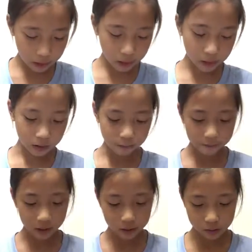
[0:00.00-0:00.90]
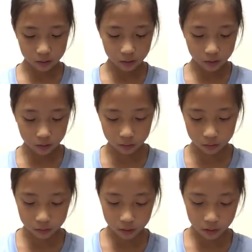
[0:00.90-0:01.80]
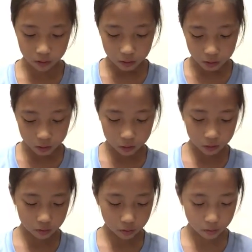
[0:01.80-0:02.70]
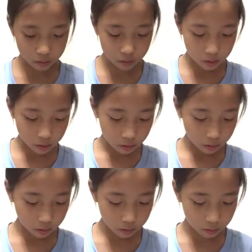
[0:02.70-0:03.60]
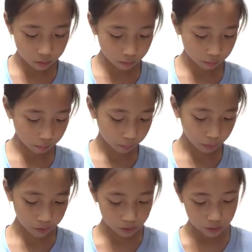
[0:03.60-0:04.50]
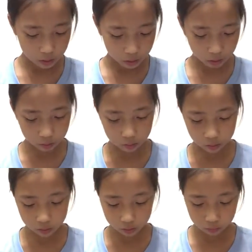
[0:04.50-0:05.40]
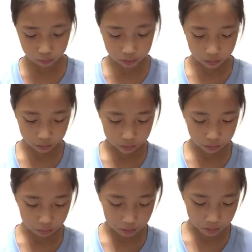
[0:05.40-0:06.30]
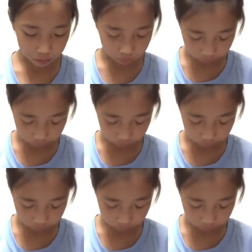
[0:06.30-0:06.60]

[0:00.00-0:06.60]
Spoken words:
Anne's face turned red. She took a breath. Oh, they meant to be,